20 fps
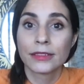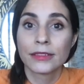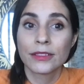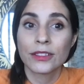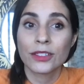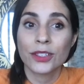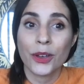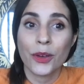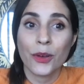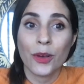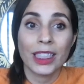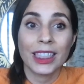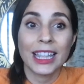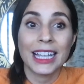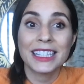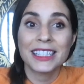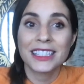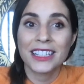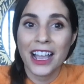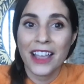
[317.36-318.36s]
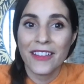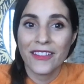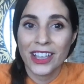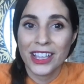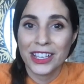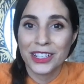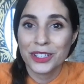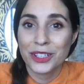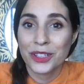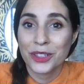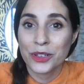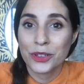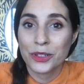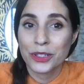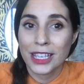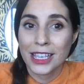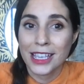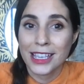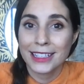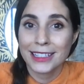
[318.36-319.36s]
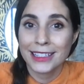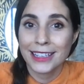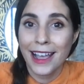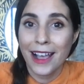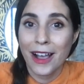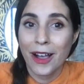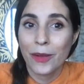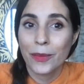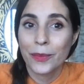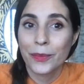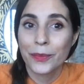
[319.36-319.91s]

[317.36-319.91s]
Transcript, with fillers: So let's dive into those things now.